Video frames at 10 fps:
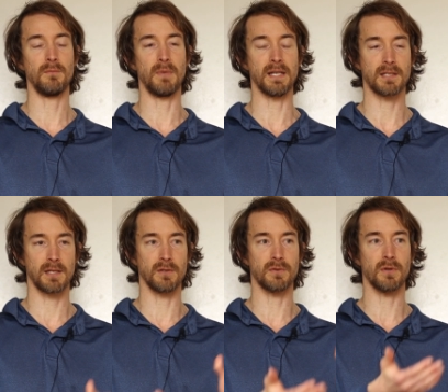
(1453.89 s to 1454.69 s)
my
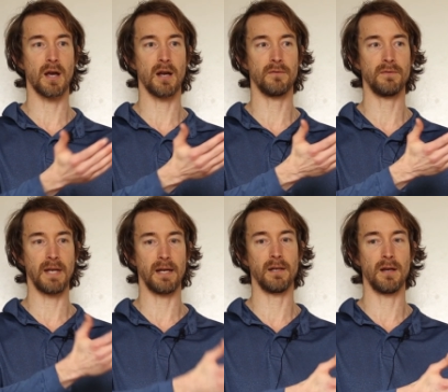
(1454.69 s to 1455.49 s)
skills are kind of
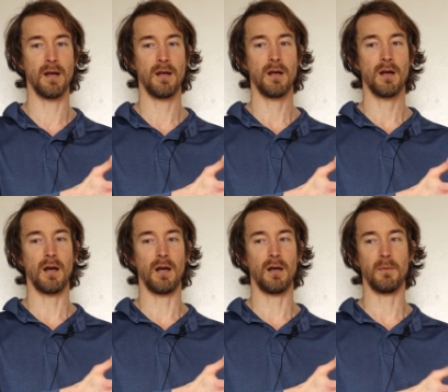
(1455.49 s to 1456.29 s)
dated.
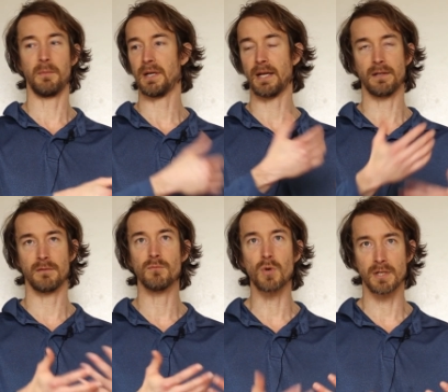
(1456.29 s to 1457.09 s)
I'm going to get
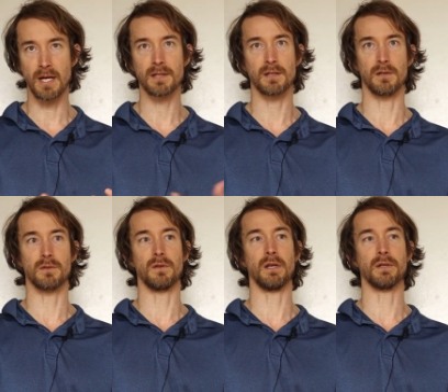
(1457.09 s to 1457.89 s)
more tech
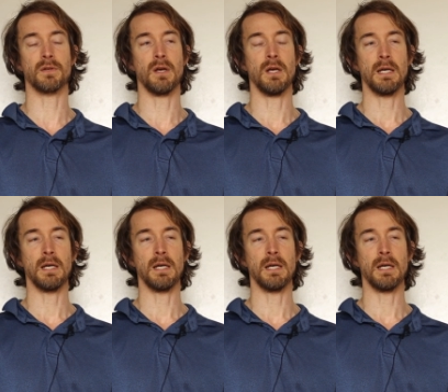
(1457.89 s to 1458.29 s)
skills and things.